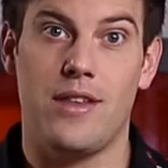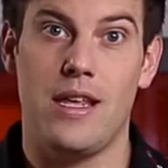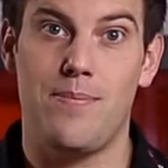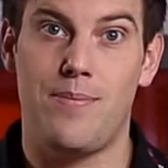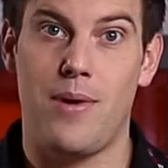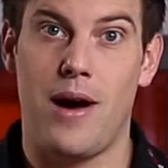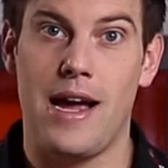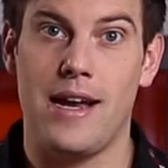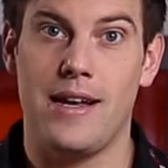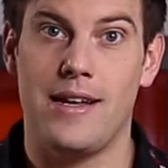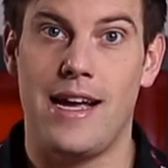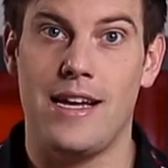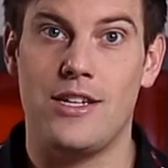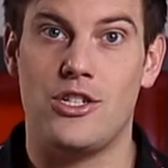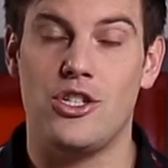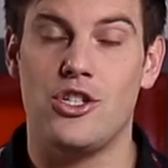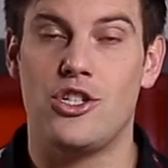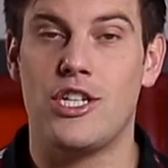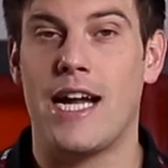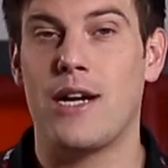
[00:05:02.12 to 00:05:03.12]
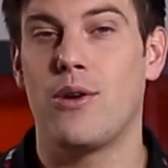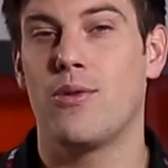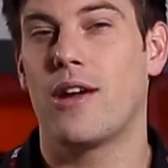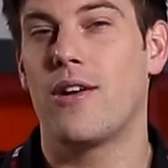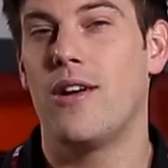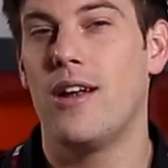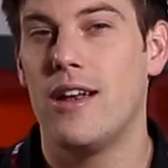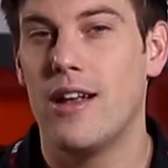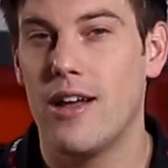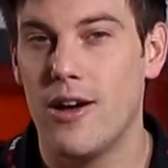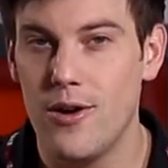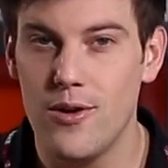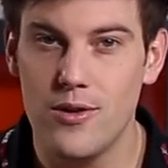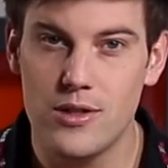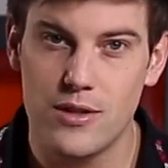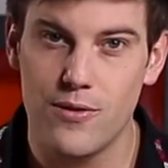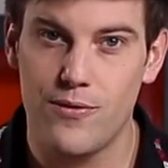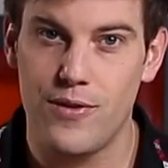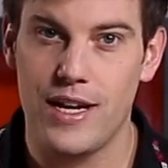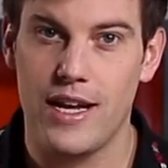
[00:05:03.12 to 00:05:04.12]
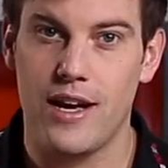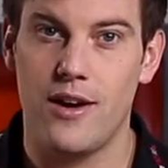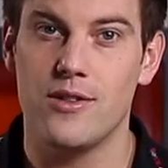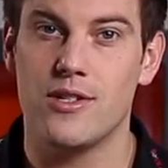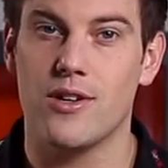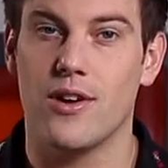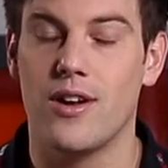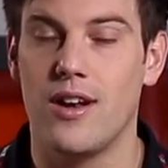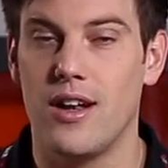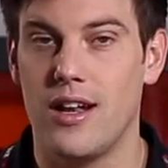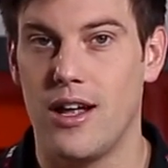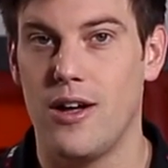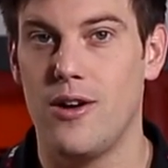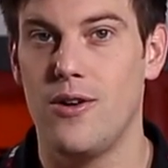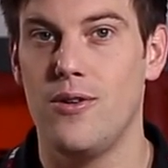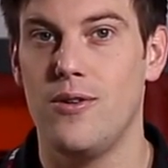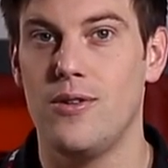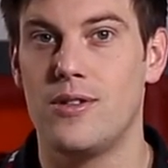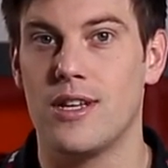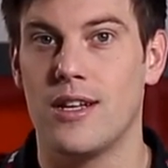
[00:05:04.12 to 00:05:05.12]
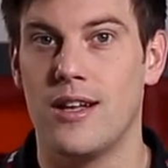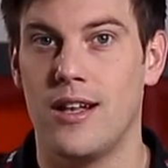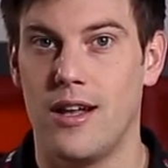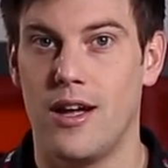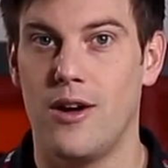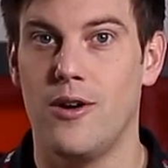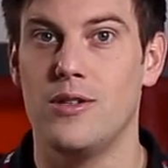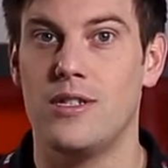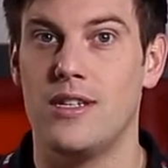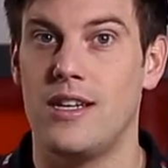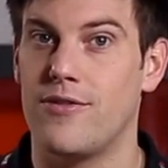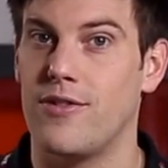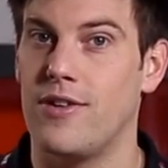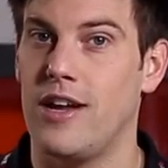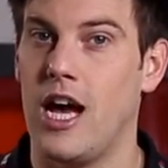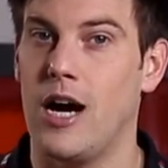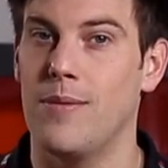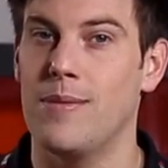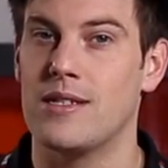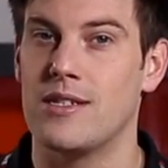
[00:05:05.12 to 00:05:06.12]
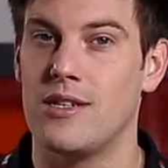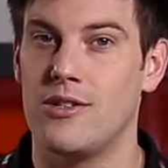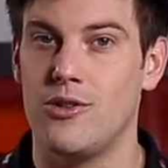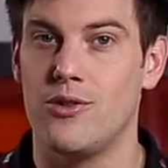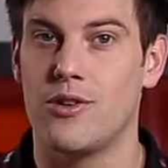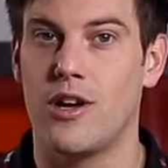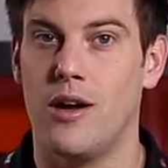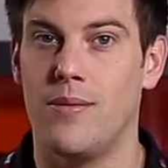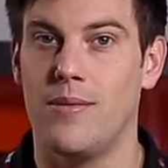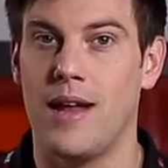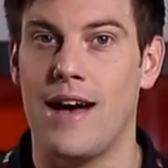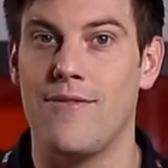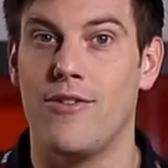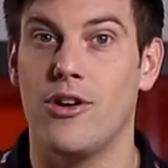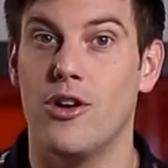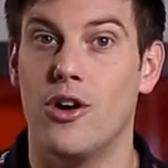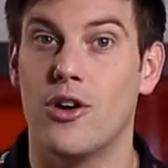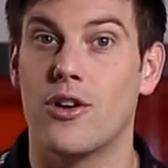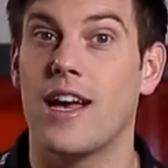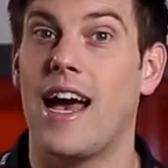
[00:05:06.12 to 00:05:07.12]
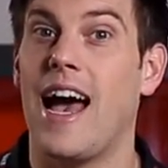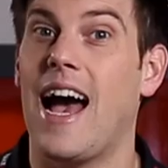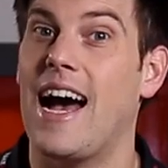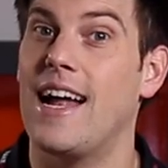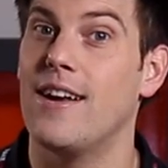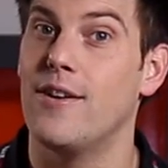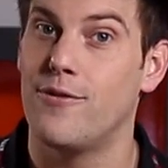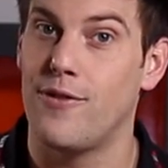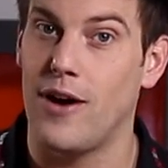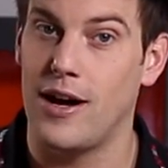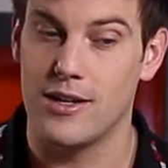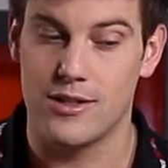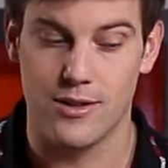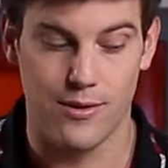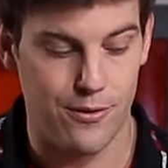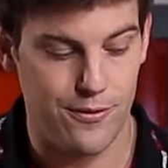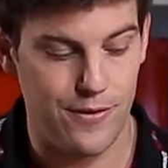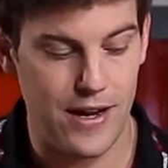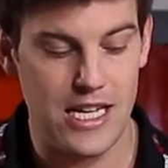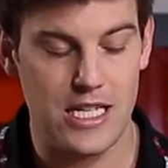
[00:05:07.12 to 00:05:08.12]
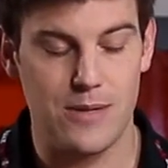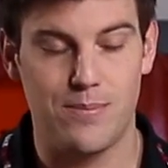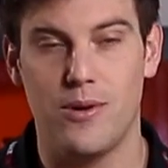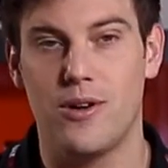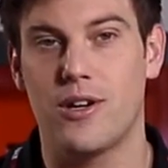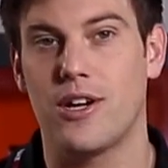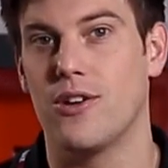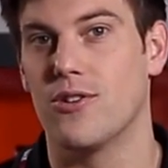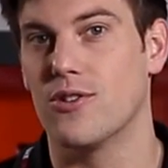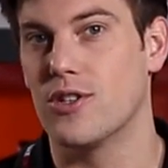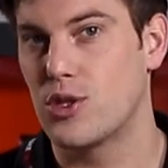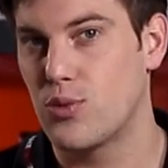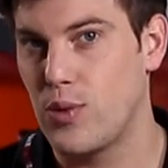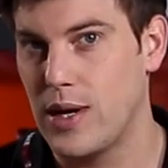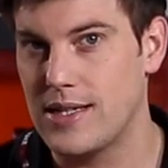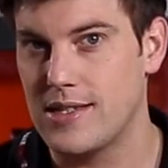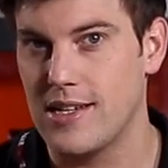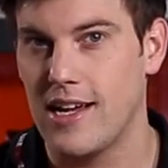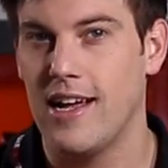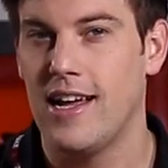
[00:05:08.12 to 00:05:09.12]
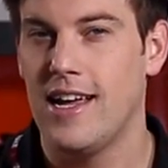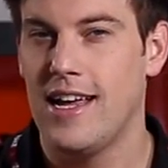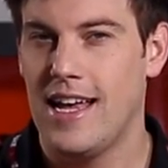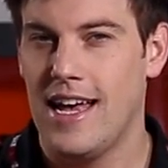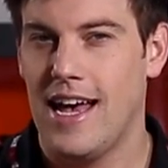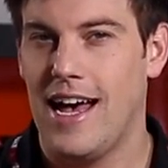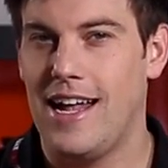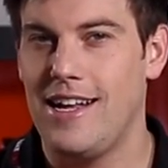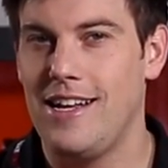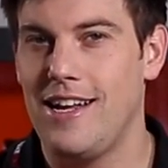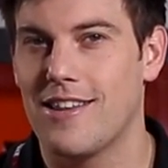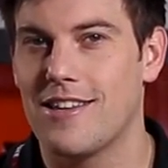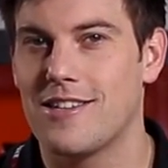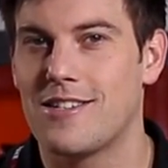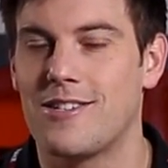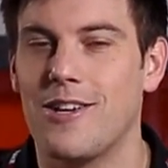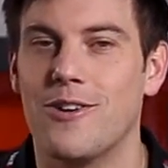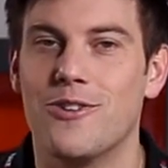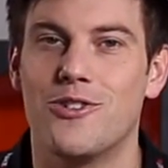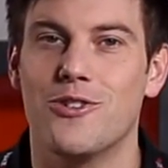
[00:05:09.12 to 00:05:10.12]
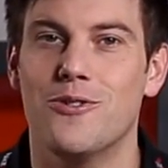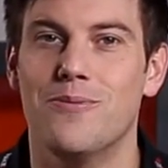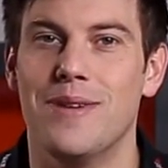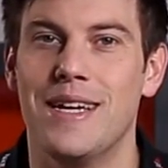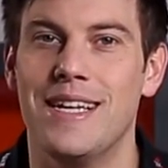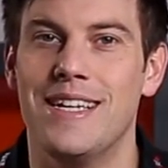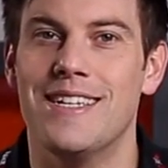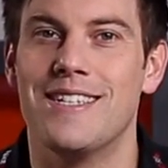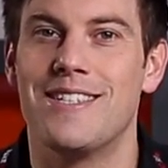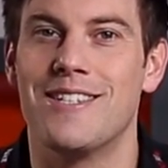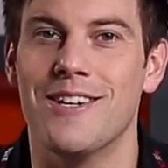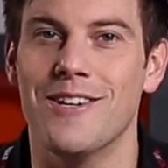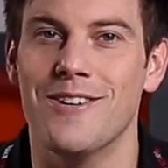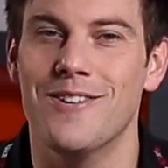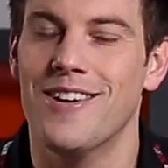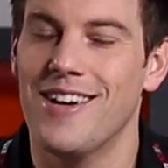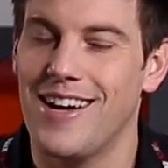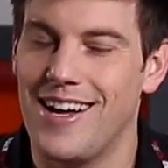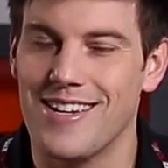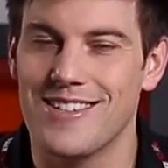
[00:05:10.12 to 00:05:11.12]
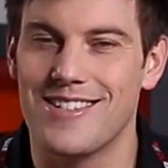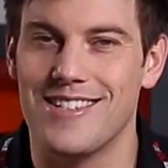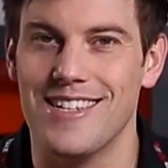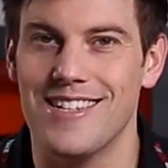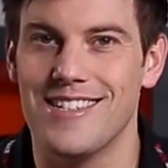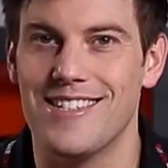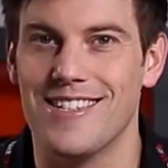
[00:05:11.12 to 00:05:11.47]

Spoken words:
the BikeNation channel. There are loads of videos on loads and loads of different helmets, so do go and have a look, and find us on Facebook and on Twitter and the other social media too. I'll see you